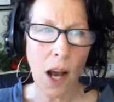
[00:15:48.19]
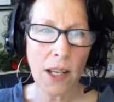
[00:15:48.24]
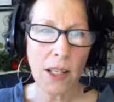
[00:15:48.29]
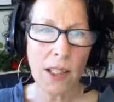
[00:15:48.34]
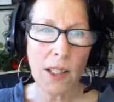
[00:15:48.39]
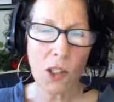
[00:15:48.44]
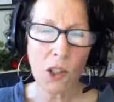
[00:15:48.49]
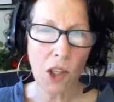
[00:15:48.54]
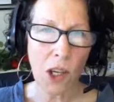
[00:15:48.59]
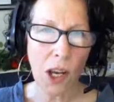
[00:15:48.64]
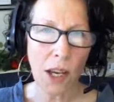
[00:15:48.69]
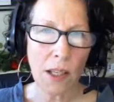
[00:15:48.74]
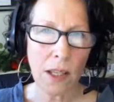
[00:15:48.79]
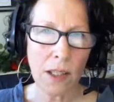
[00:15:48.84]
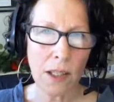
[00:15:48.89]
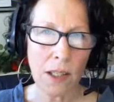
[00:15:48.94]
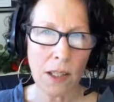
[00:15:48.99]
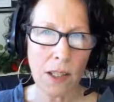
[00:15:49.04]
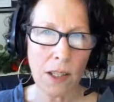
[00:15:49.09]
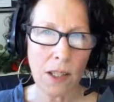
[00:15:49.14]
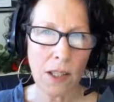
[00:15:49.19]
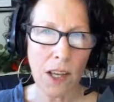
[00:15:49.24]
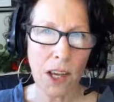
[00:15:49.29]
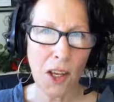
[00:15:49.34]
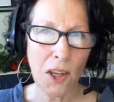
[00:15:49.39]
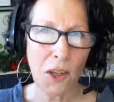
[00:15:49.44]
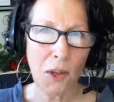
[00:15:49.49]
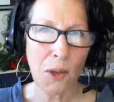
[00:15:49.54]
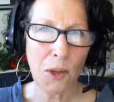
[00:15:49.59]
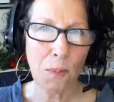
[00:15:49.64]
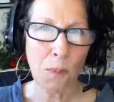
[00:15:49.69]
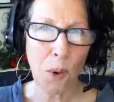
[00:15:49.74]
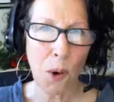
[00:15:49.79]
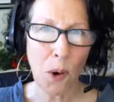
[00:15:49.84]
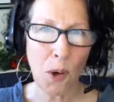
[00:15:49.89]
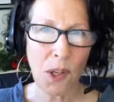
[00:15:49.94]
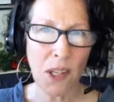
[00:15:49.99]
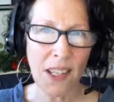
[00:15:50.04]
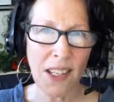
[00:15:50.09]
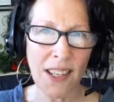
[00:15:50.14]
I suggest that you
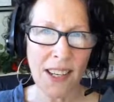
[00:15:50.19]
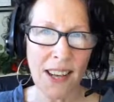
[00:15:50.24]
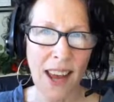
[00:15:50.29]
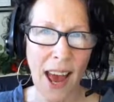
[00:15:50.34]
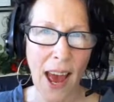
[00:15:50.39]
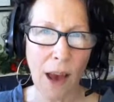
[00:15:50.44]
bog in,